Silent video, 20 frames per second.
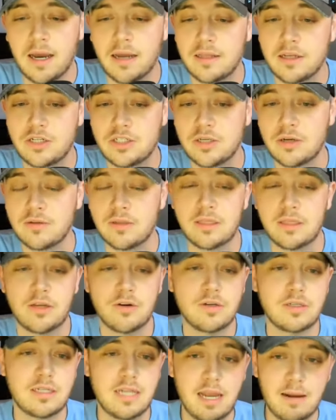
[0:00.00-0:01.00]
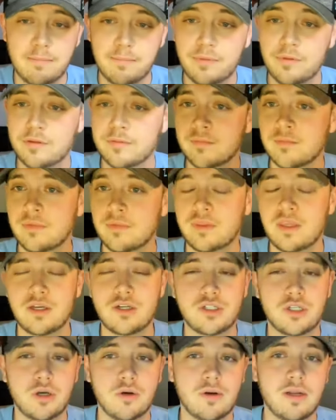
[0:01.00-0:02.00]
They showed that their depth, they
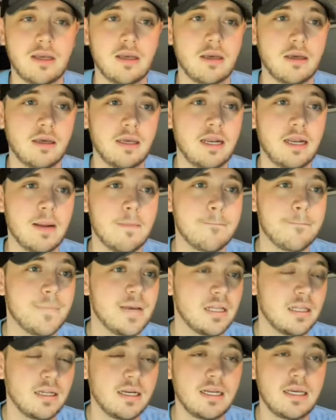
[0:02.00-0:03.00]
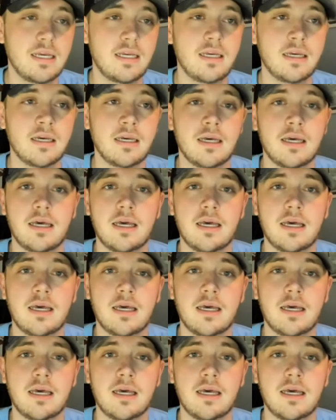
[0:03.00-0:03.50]
showed an ability